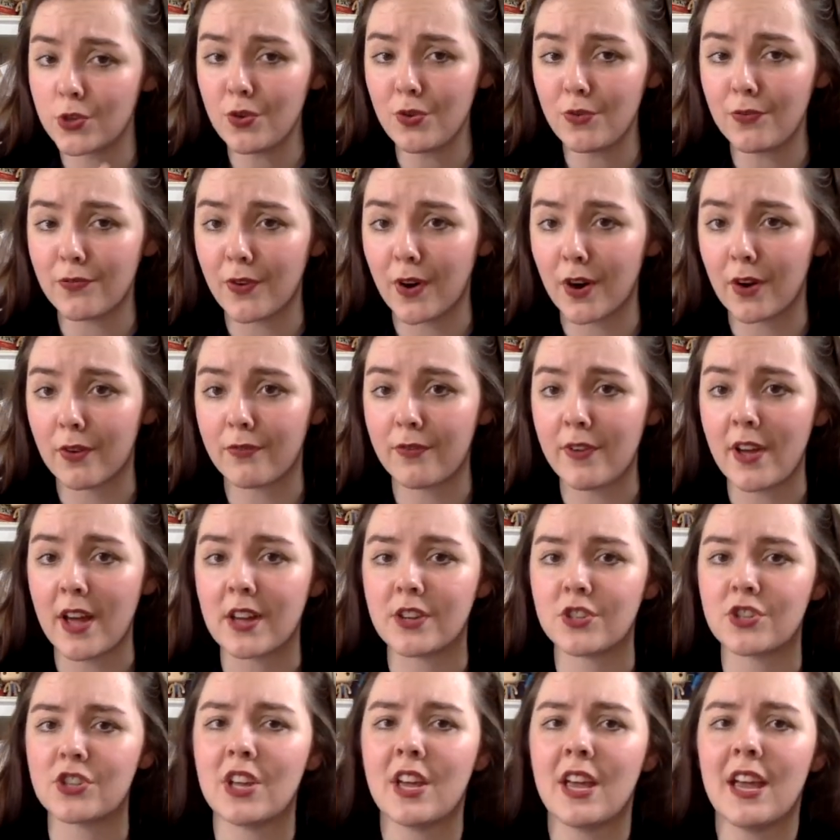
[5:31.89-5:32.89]

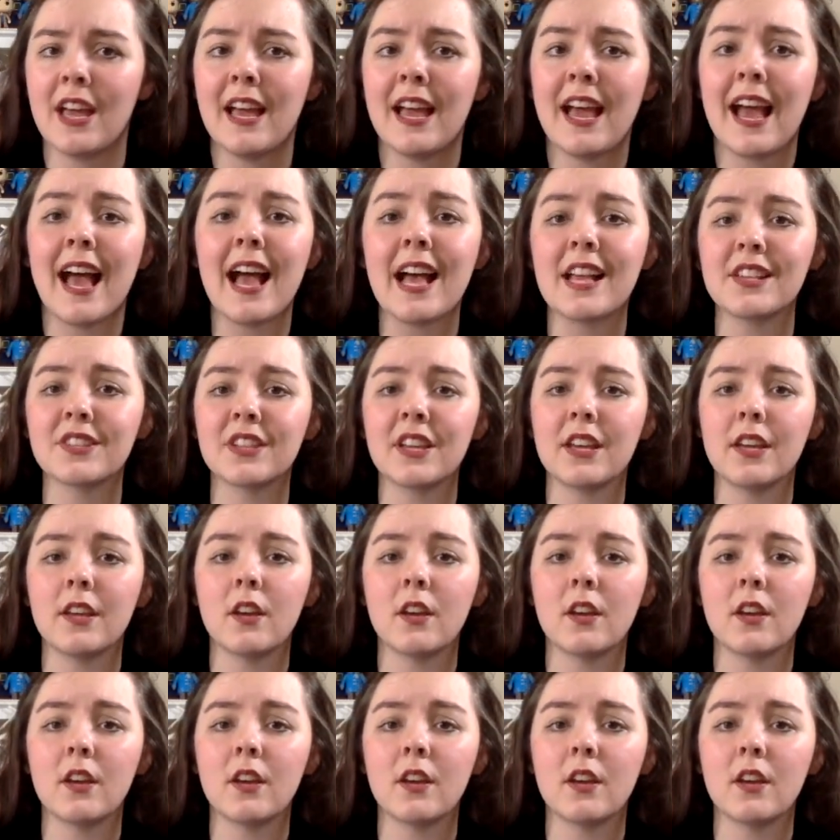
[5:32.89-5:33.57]
far-fetched, asking,